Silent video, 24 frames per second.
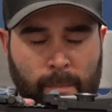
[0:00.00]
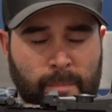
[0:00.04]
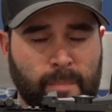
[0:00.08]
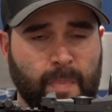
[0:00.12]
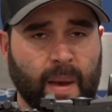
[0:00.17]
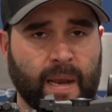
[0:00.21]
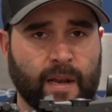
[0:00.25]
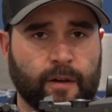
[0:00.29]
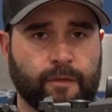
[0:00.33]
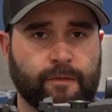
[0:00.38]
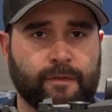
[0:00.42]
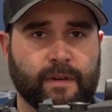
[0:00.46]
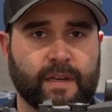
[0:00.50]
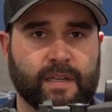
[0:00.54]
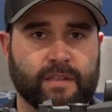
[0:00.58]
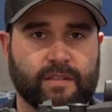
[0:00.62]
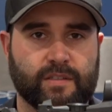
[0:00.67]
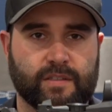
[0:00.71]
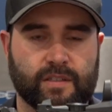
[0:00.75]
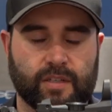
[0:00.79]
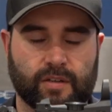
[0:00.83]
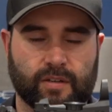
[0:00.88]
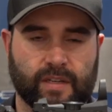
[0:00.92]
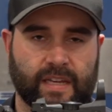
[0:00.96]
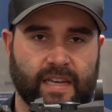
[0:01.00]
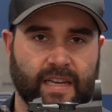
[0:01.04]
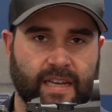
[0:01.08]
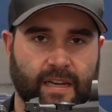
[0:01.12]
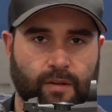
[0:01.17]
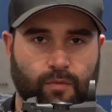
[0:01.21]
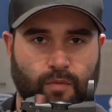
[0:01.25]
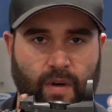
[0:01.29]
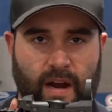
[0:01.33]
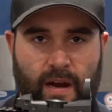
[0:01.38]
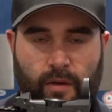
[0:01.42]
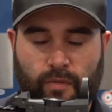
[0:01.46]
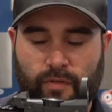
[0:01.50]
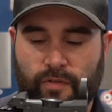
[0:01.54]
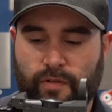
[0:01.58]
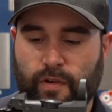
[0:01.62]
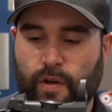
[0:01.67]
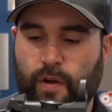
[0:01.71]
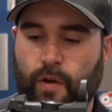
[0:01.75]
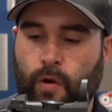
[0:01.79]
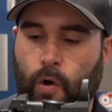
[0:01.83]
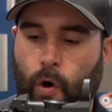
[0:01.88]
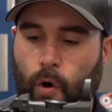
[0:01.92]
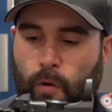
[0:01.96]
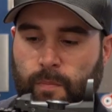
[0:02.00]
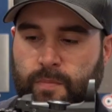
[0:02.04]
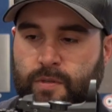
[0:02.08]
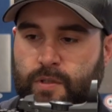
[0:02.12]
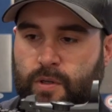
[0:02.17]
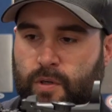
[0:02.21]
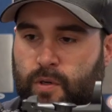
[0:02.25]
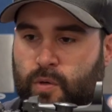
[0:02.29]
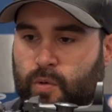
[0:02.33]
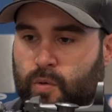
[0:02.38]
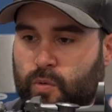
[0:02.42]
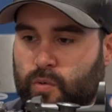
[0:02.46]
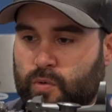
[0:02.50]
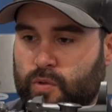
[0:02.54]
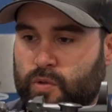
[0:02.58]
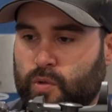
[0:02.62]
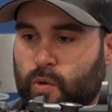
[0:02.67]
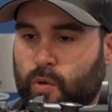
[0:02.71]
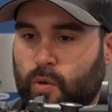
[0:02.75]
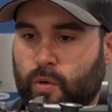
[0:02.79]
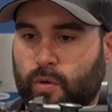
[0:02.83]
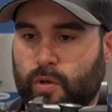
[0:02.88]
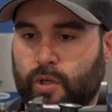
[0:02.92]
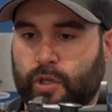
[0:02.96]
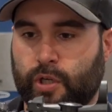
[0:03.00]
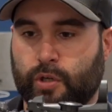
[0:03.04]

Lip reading: benefits, getting around certain obstacles, or